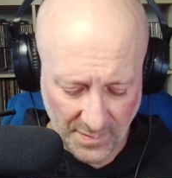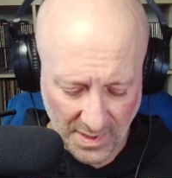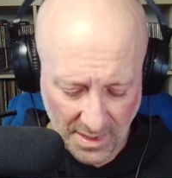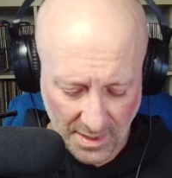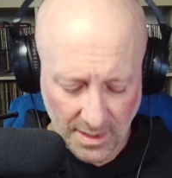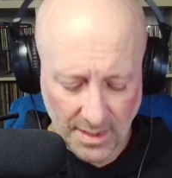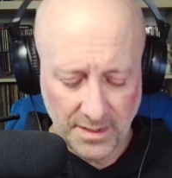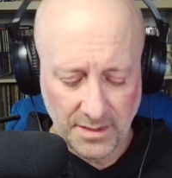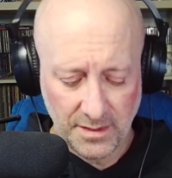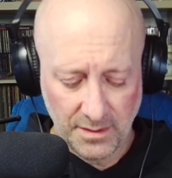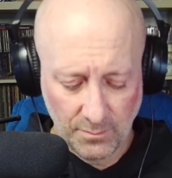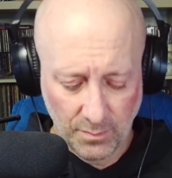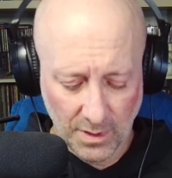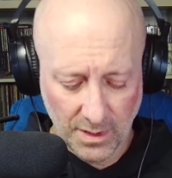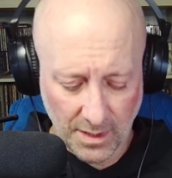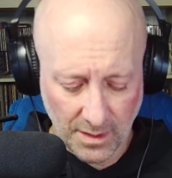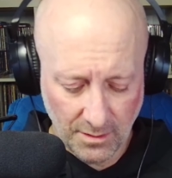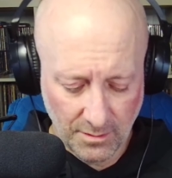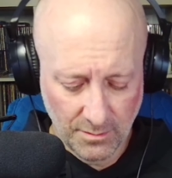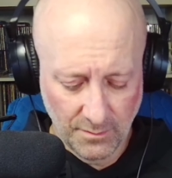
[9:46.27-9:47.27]
And I did what
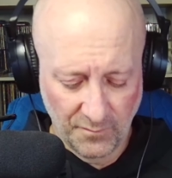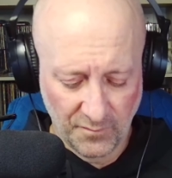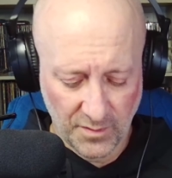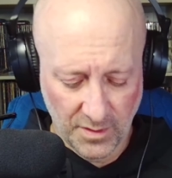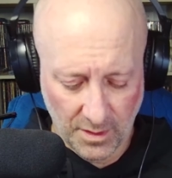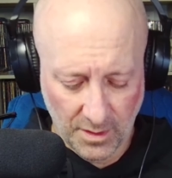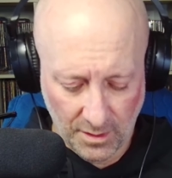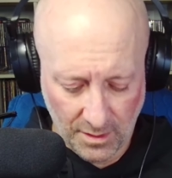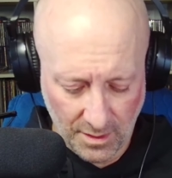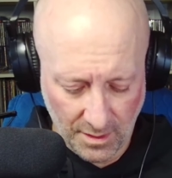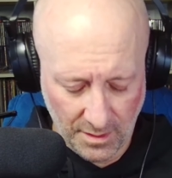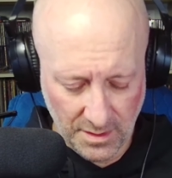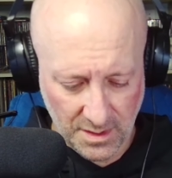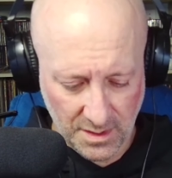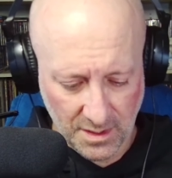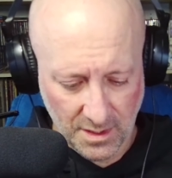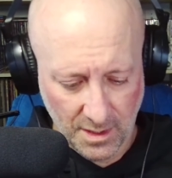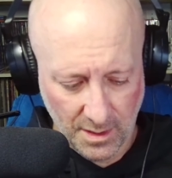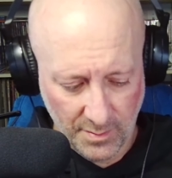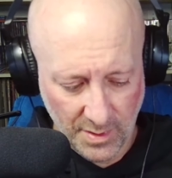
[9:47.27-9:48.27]
I could for the longest
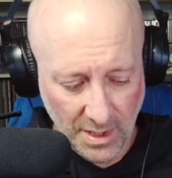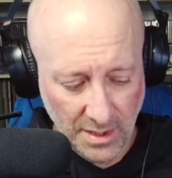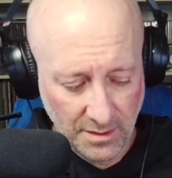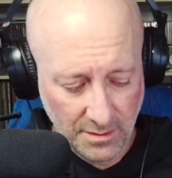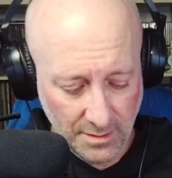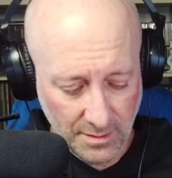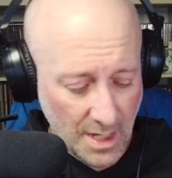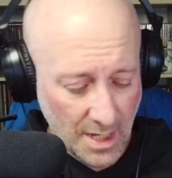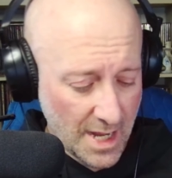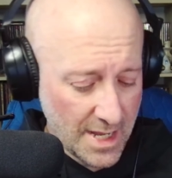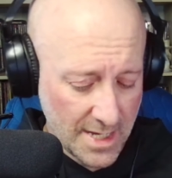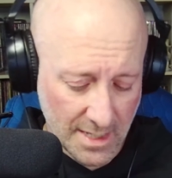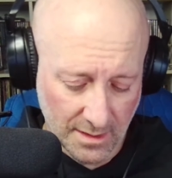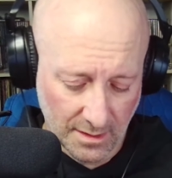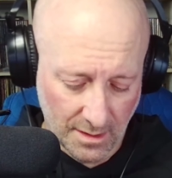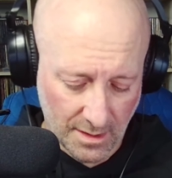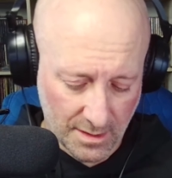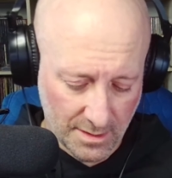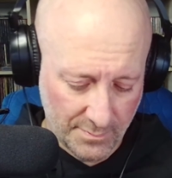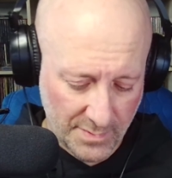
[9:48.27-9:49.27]
time, and I knew I had a
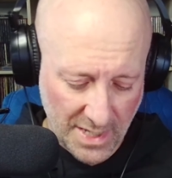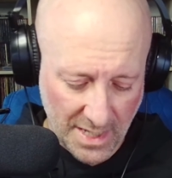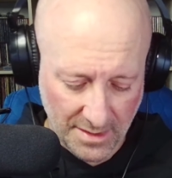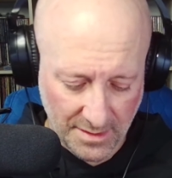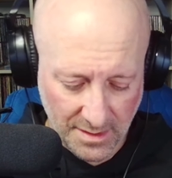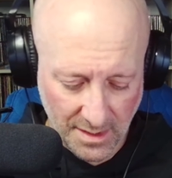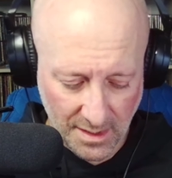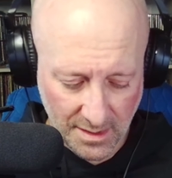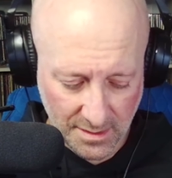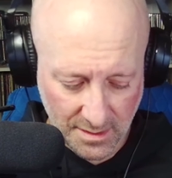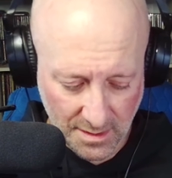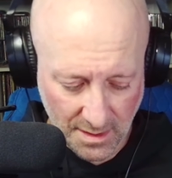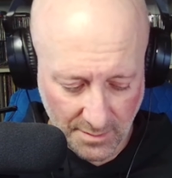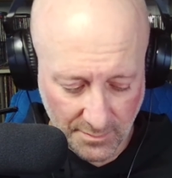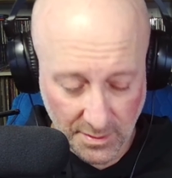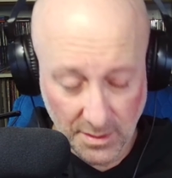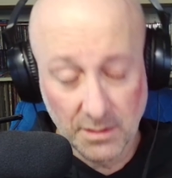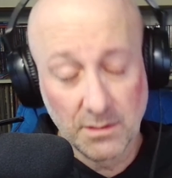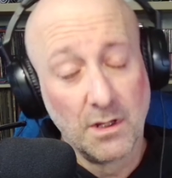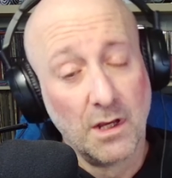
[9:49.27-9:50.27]
lot of bad days, and I
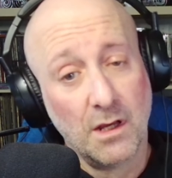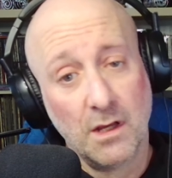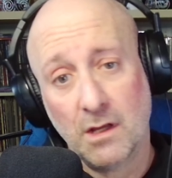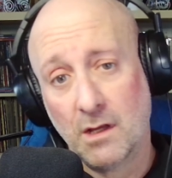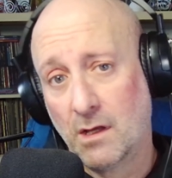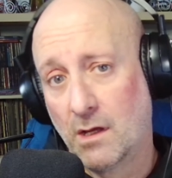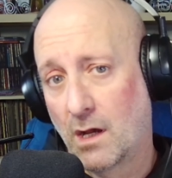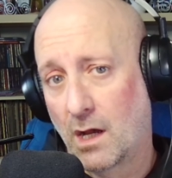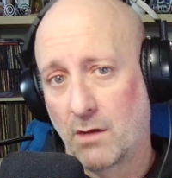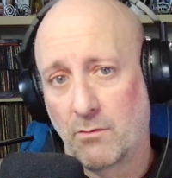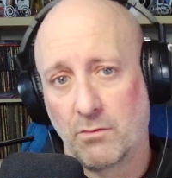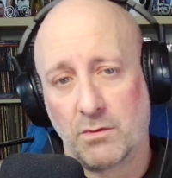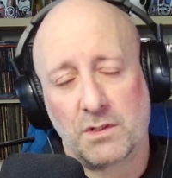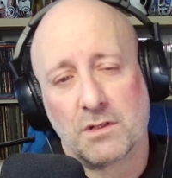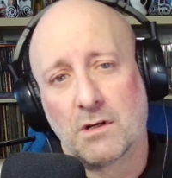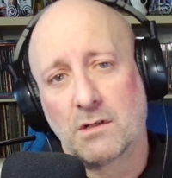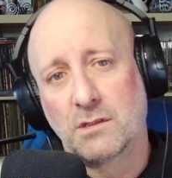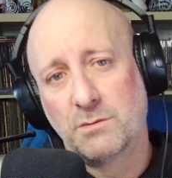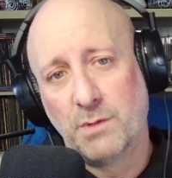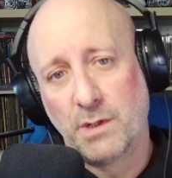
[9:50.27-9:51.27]
would, I would
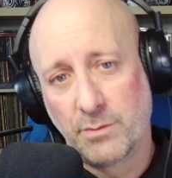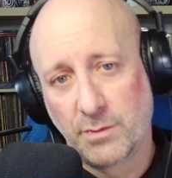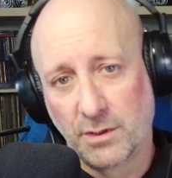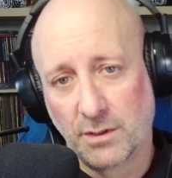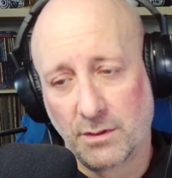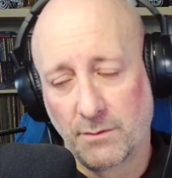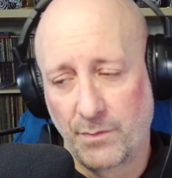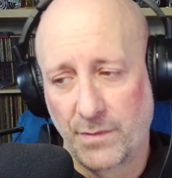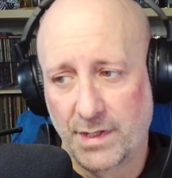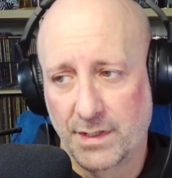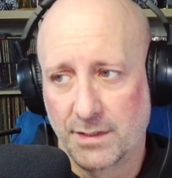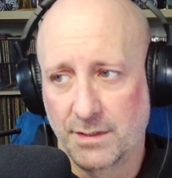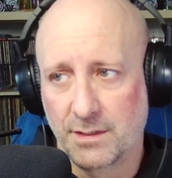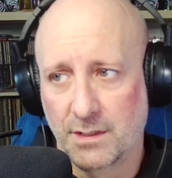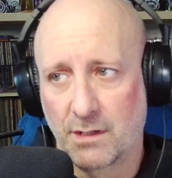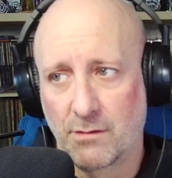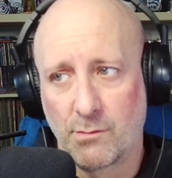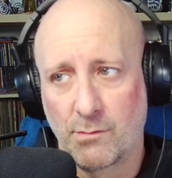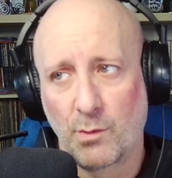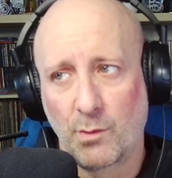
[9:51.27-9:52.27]
talk to people. And
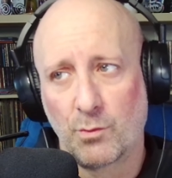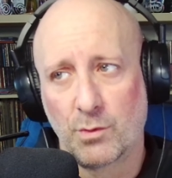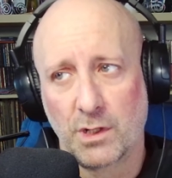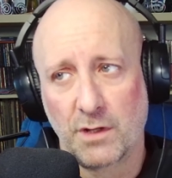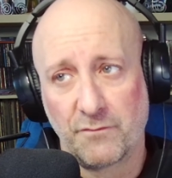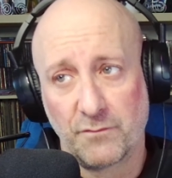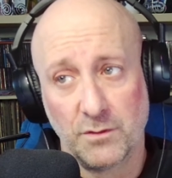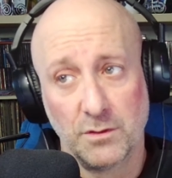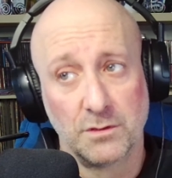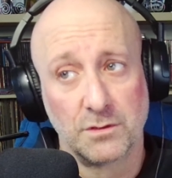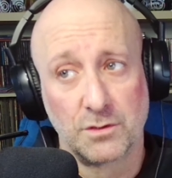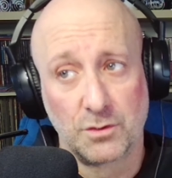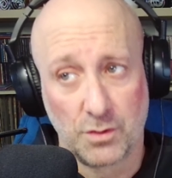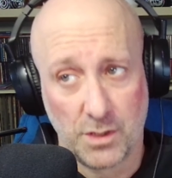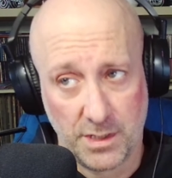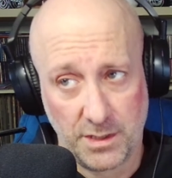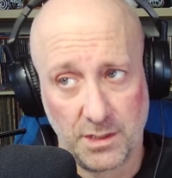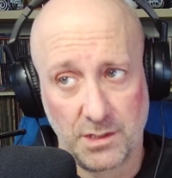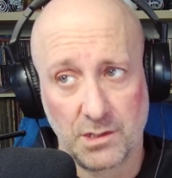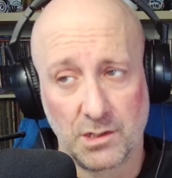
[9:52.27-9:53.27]
I remember when I first
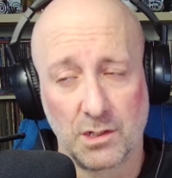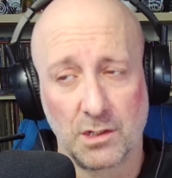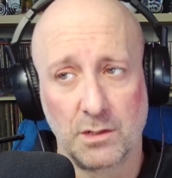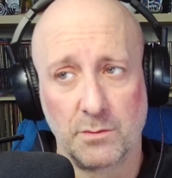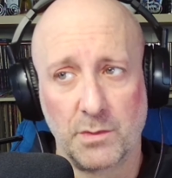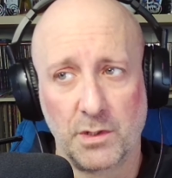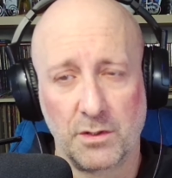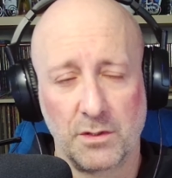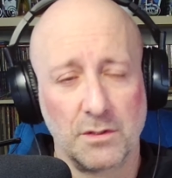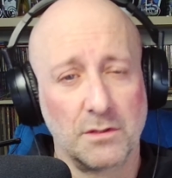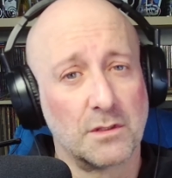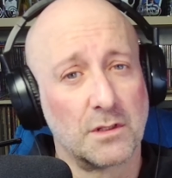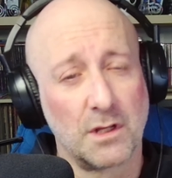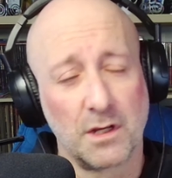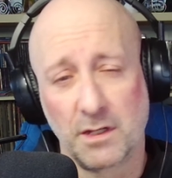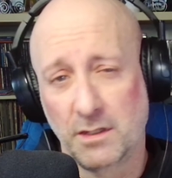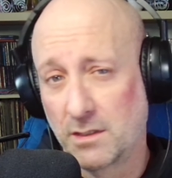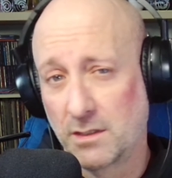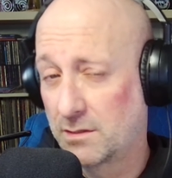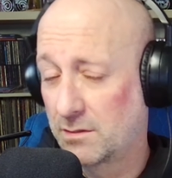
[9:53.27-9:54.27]
tried to talk about it in the
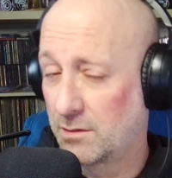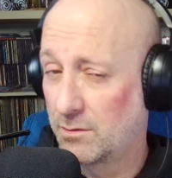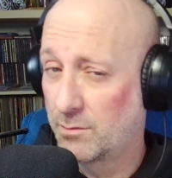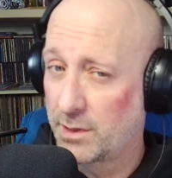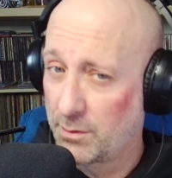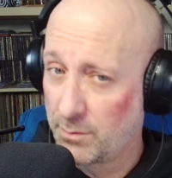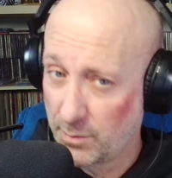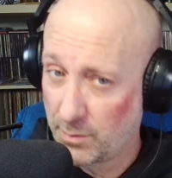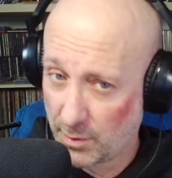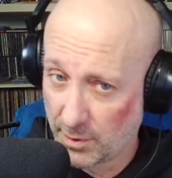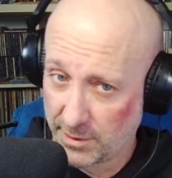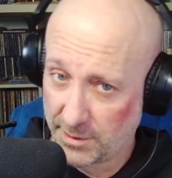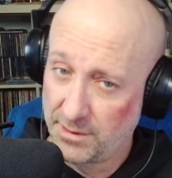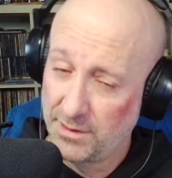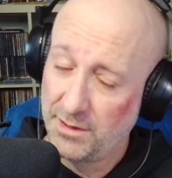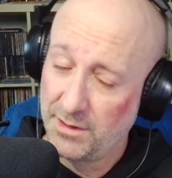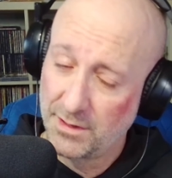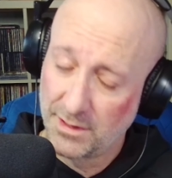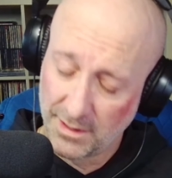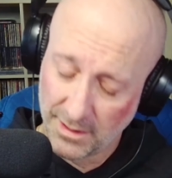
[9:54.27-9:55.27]
'90s, nobody wanted
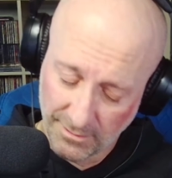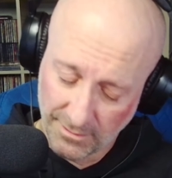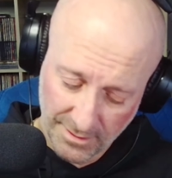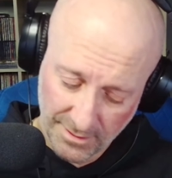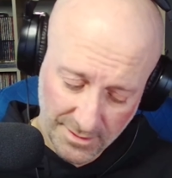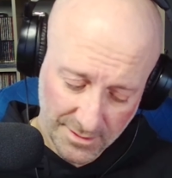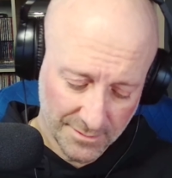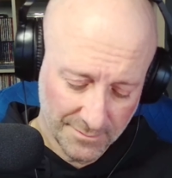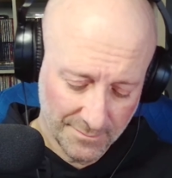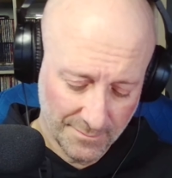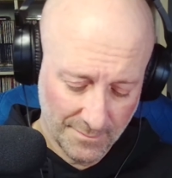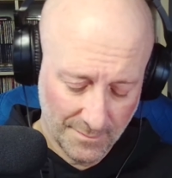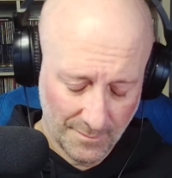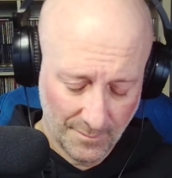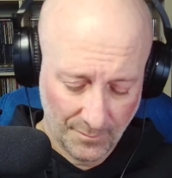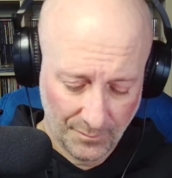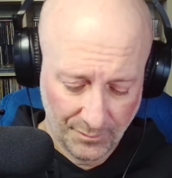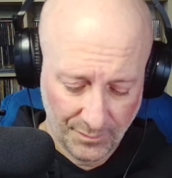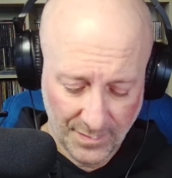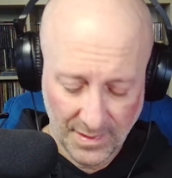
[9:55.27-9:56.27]
to hear it,
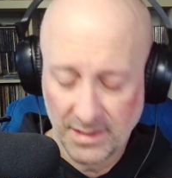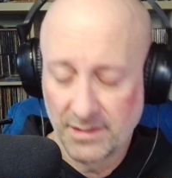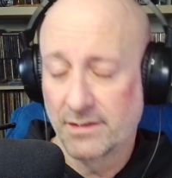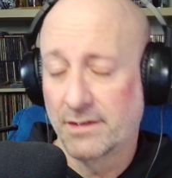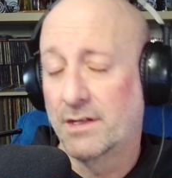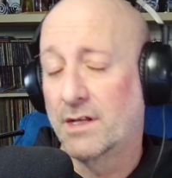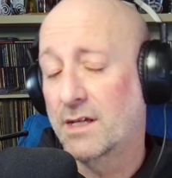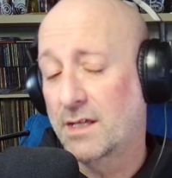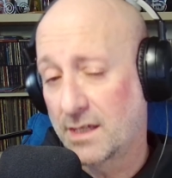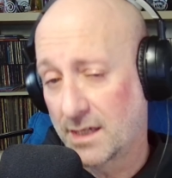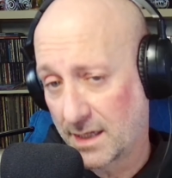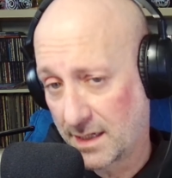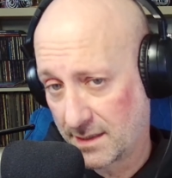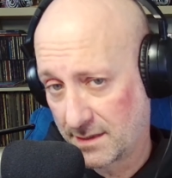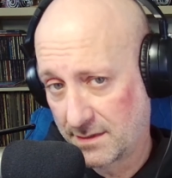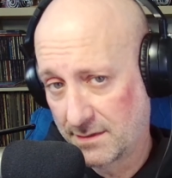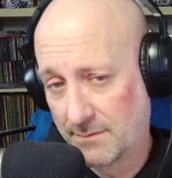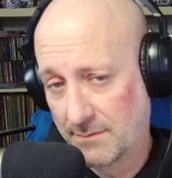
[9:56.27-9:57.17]
and I get it.